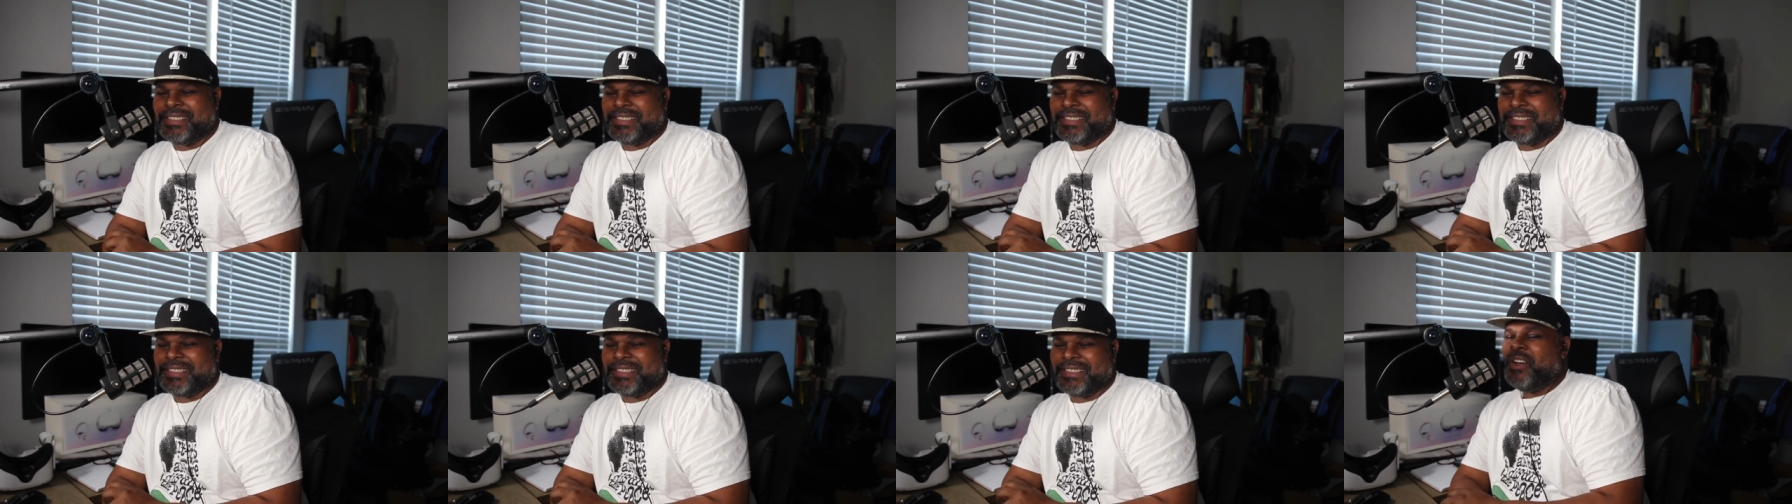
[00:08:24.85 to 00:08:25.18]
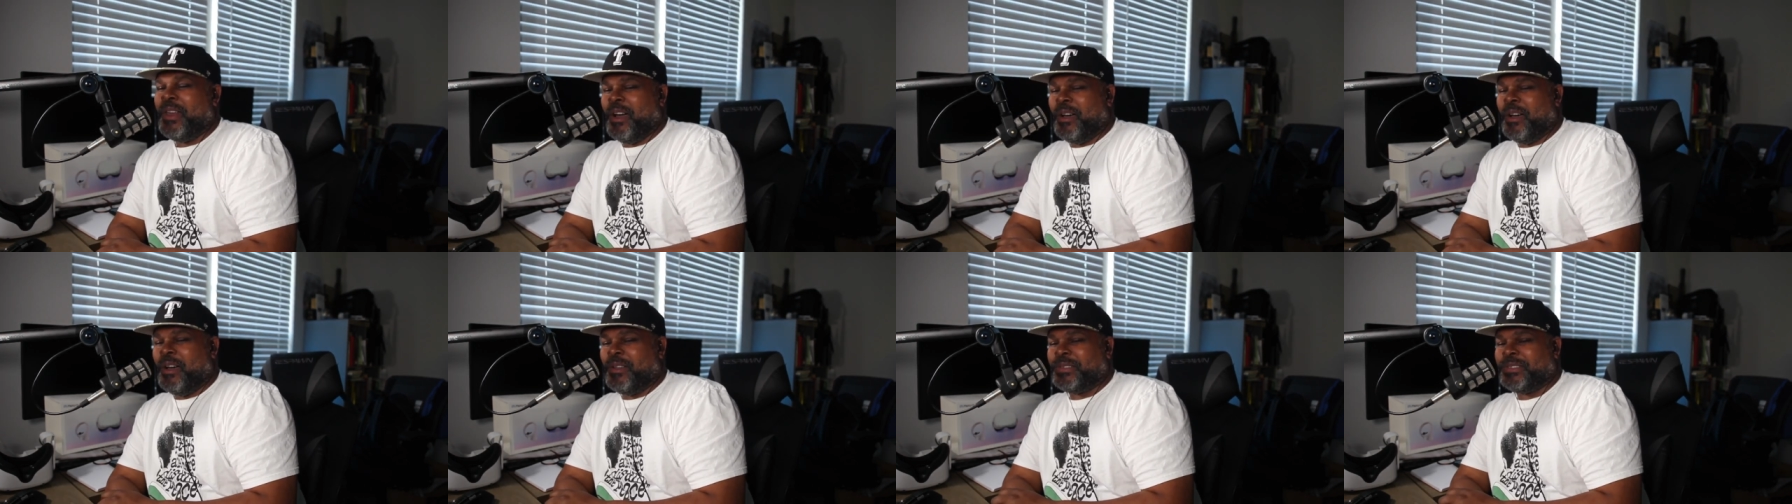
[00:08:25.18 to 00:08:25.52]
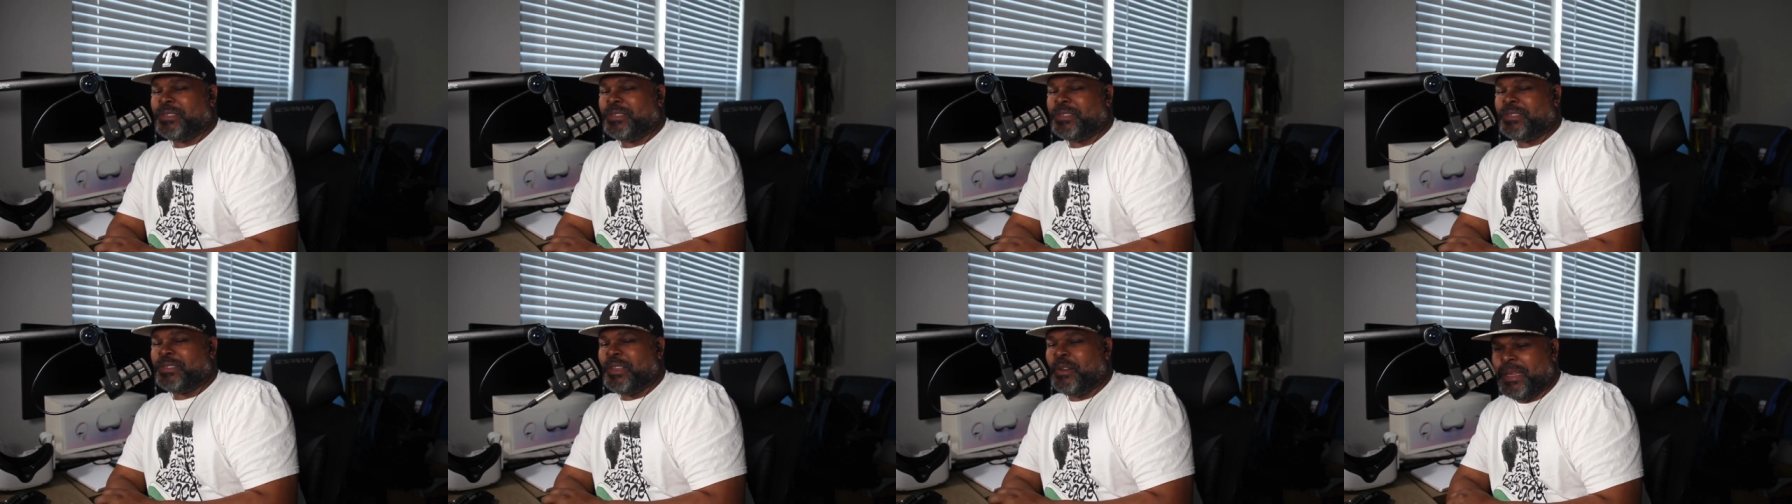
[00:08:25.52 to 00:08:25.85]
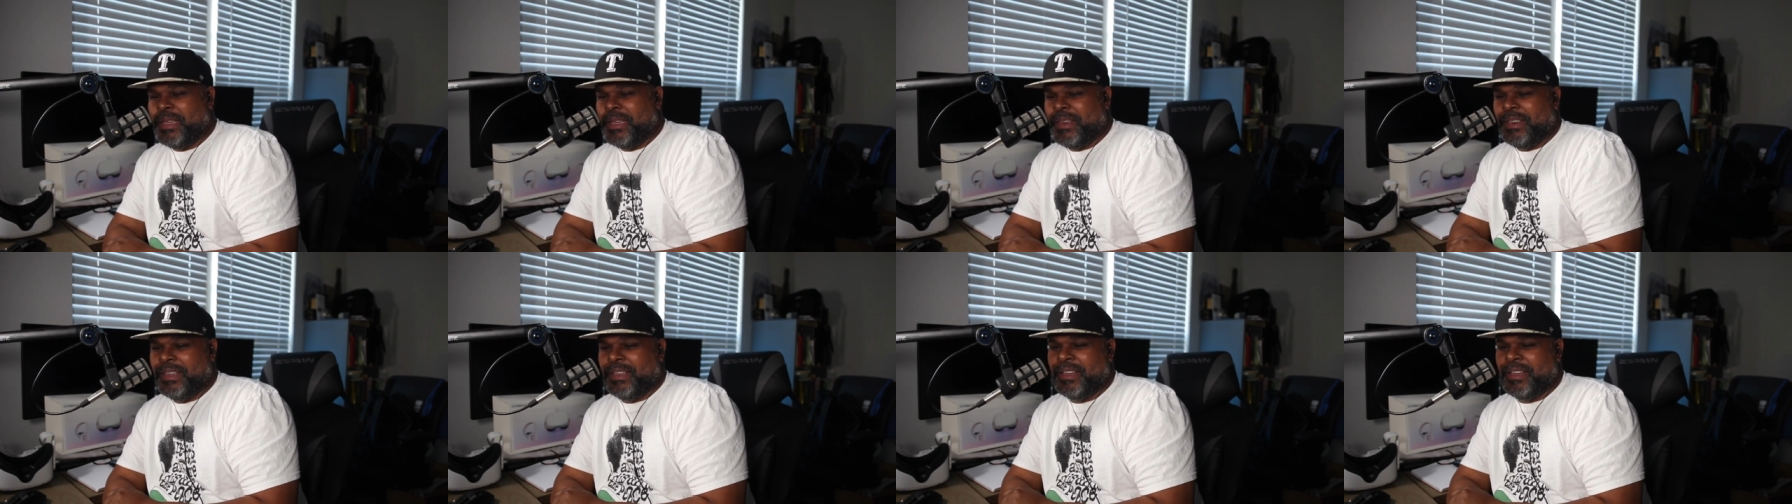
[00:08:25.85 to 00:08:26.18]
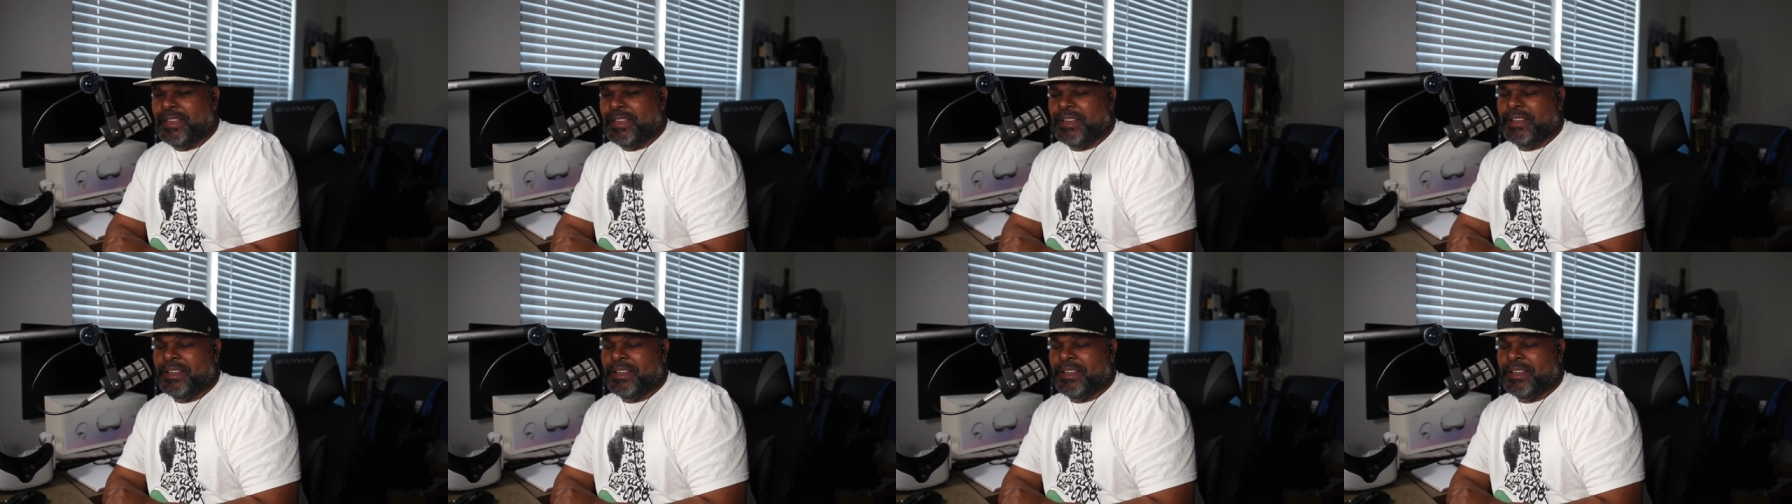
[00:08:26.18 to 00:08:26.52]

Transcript: went on social media,